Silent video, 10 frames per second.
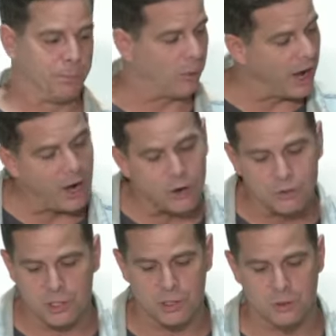prayer
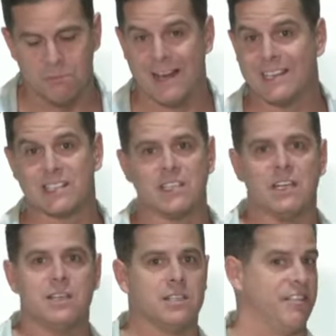to
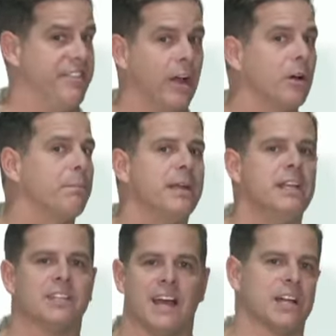medicine to
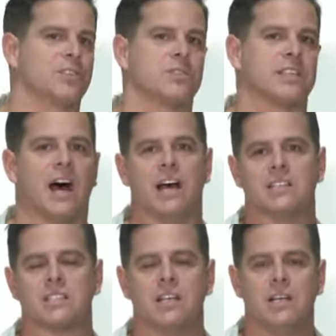therapy to
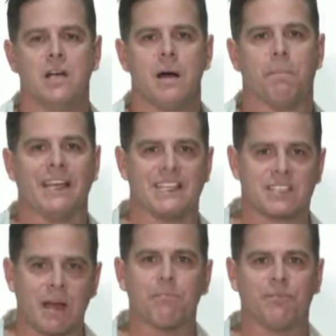exercise. But it's
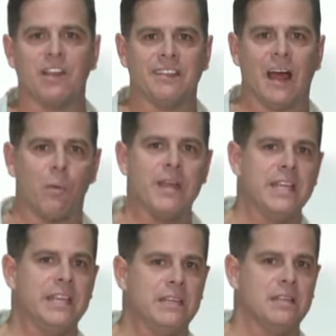something that
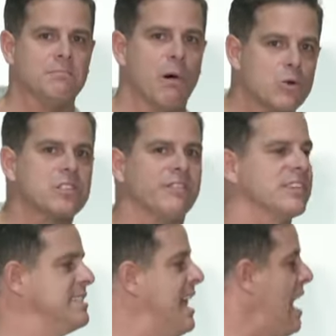we, most of
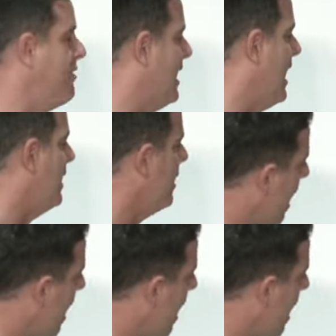us, navigate,